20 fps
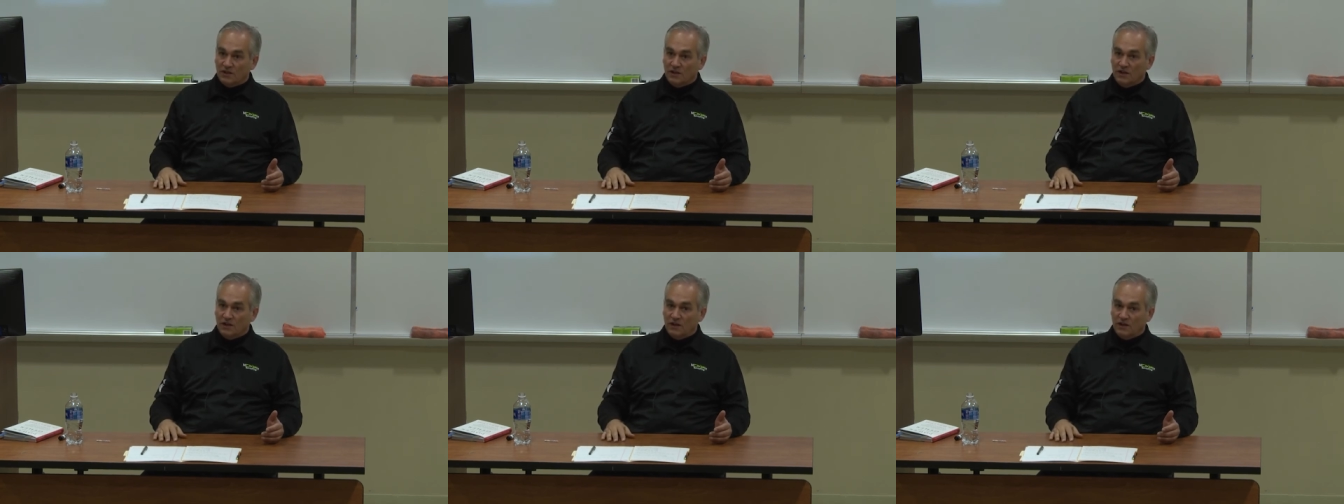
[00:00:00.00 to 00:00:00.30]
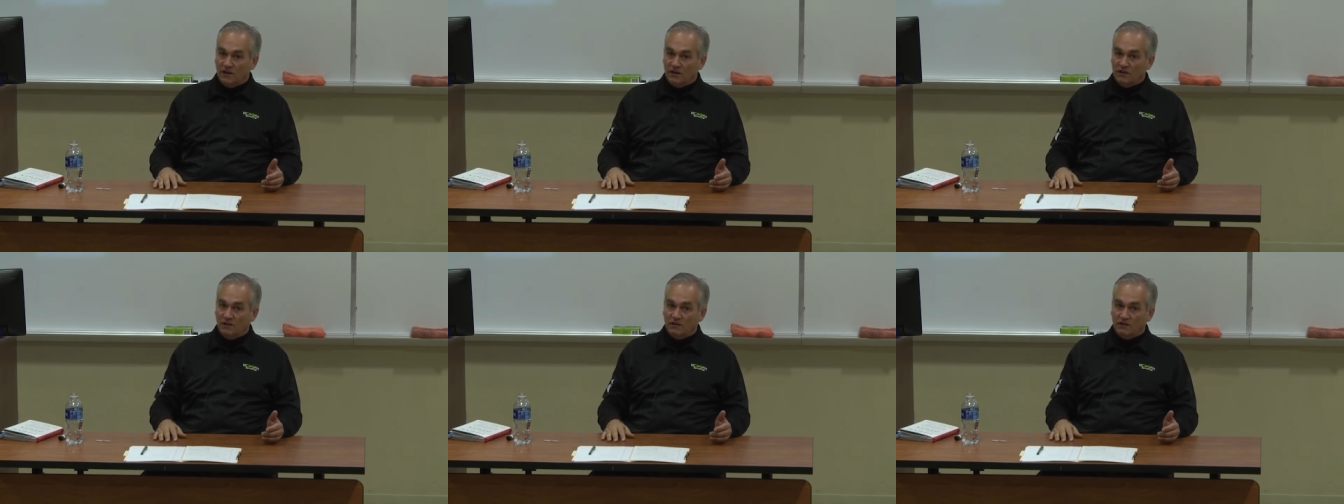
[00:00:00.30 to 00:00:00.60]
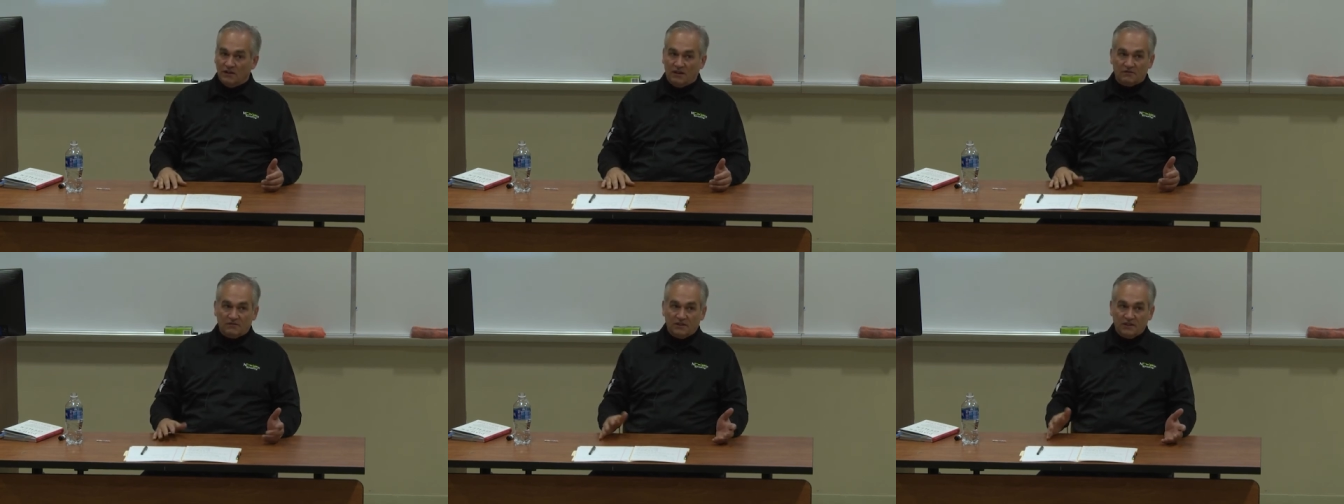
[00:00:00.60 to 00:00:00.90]
uh,
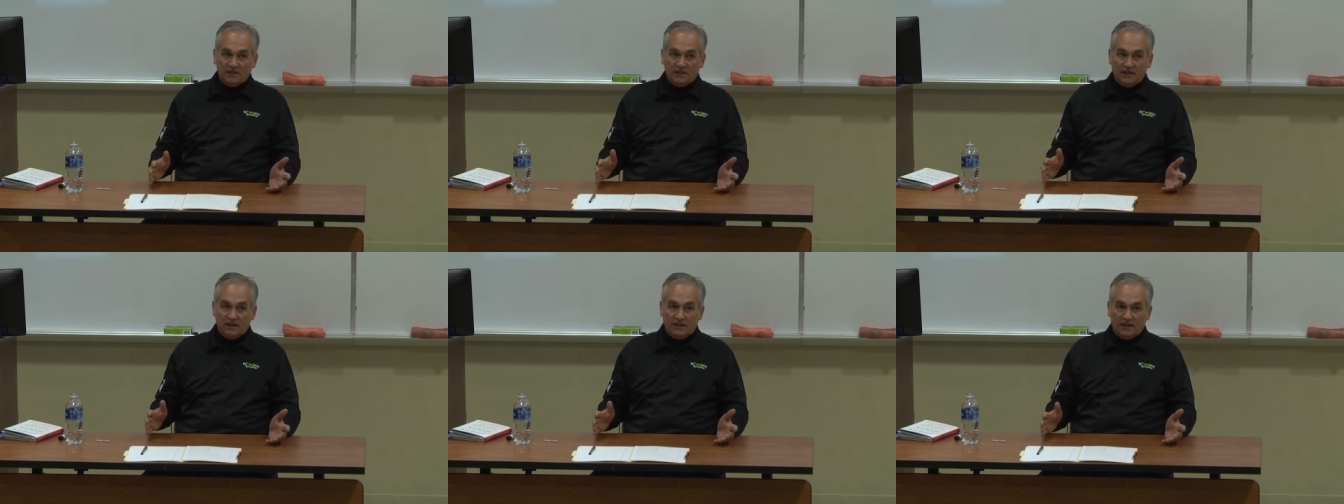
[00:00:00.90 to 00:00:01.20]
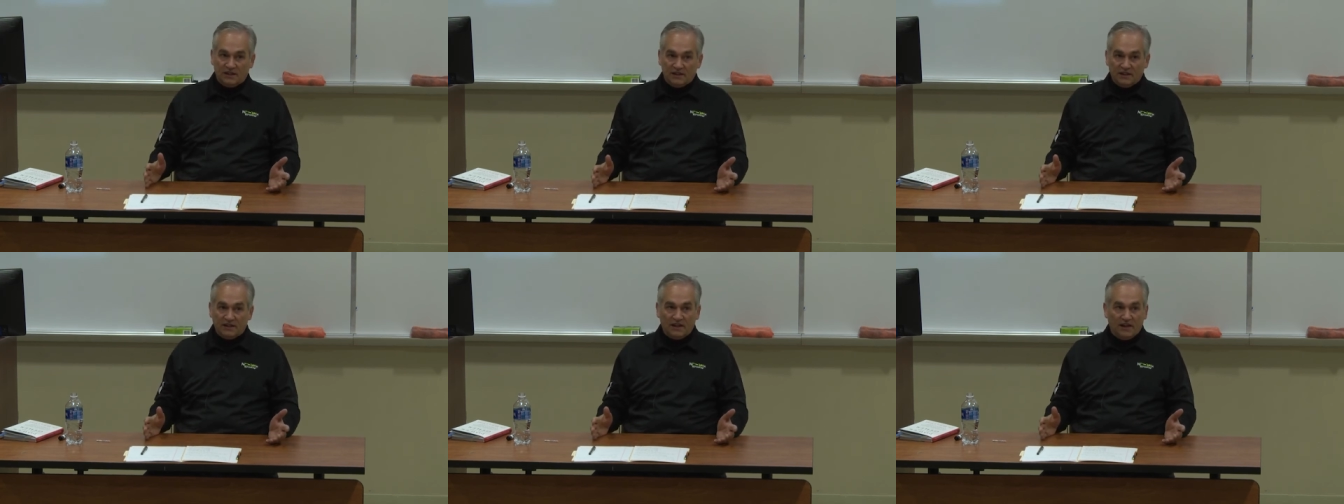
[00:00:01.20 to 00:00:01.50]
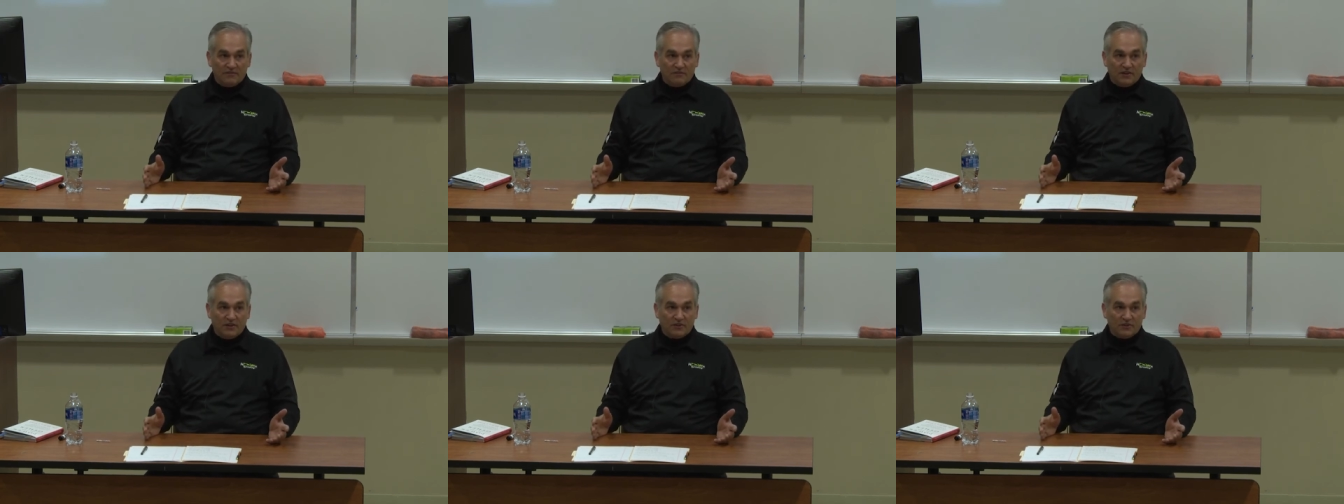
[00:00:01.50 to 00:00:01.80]
I really, I didn't
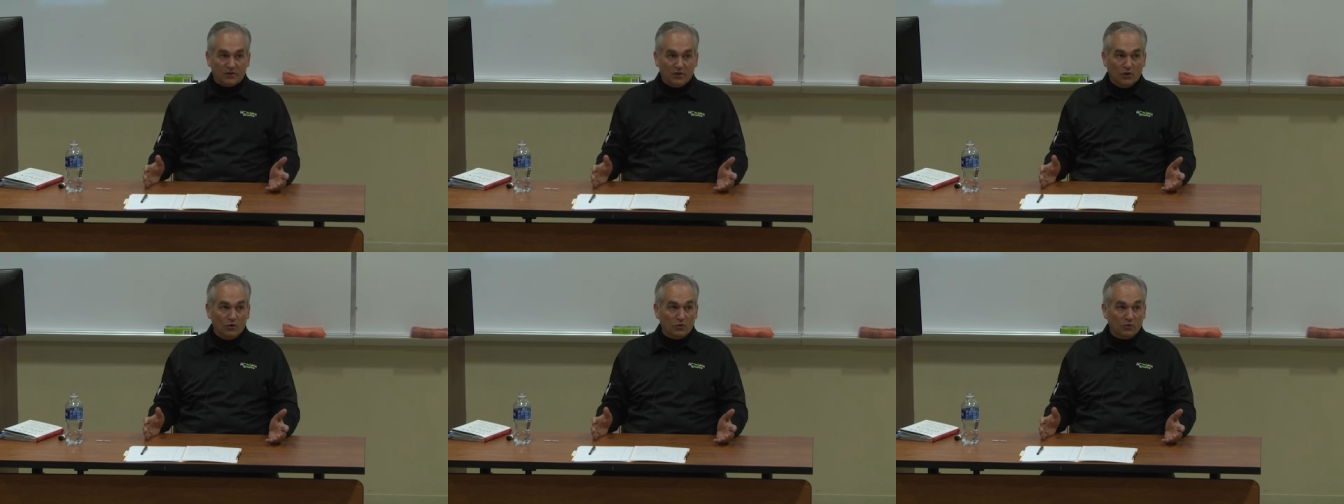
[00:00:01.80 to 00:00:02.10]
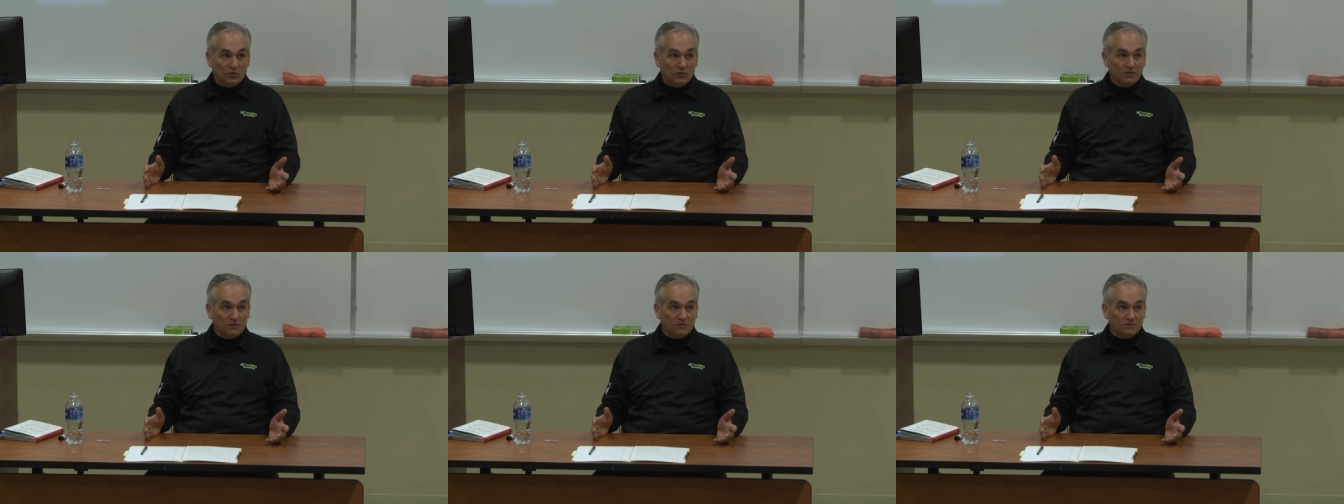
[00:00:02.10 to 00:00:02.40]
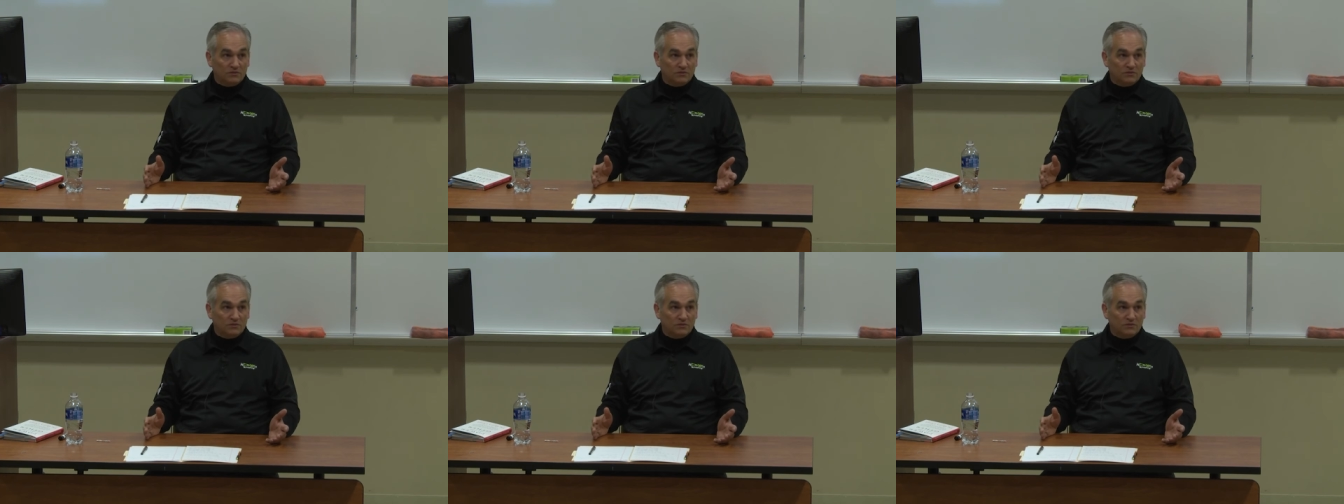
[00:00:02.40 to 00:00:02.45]
have another goal.